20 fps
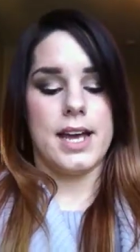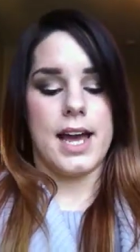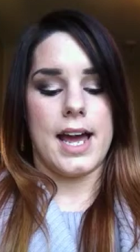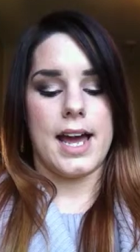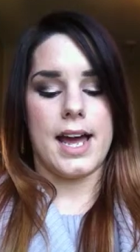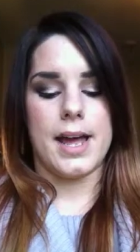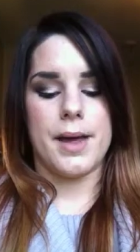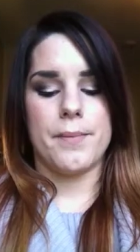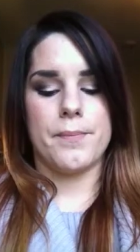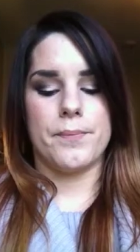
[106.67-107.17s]

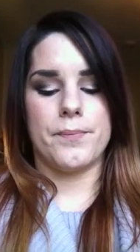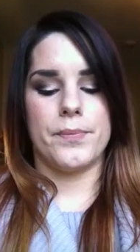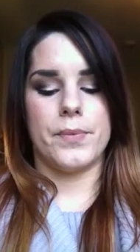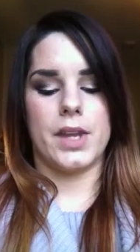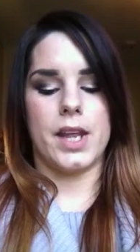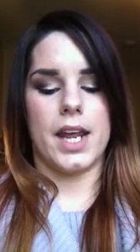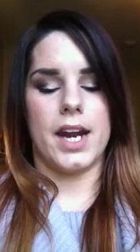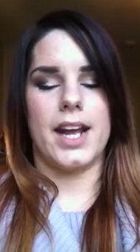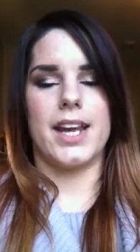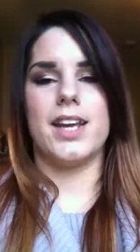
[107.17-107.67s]

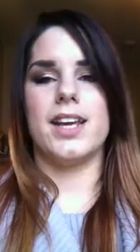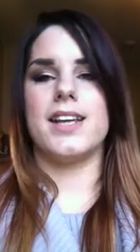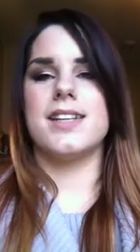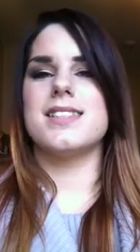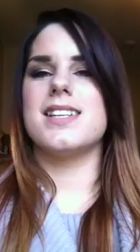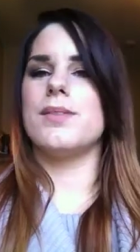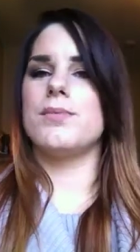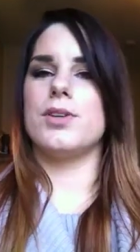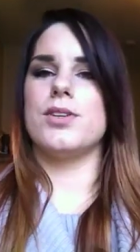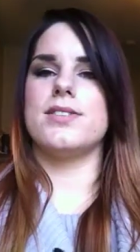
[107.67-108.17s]
And I
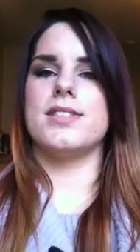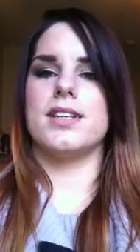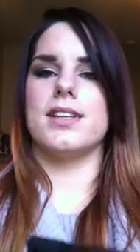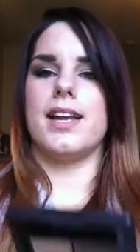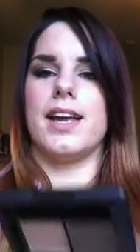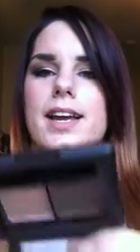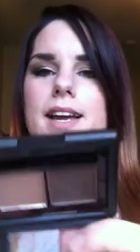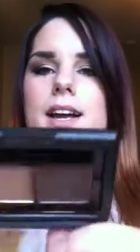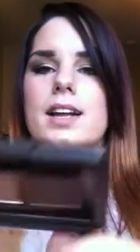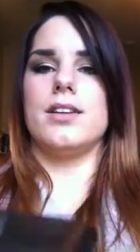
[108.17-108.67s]
ended up using
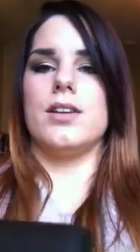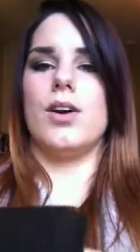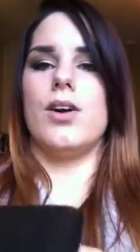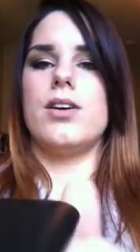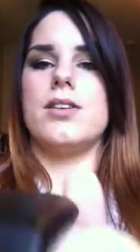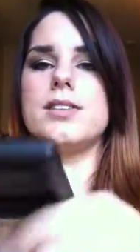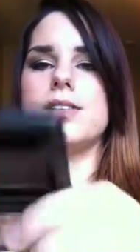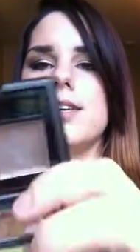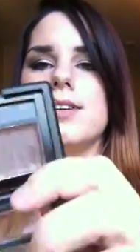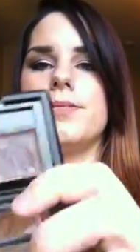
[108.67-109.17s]
like a
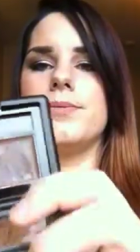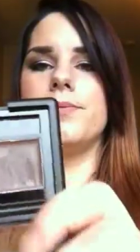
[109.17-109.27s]
lot.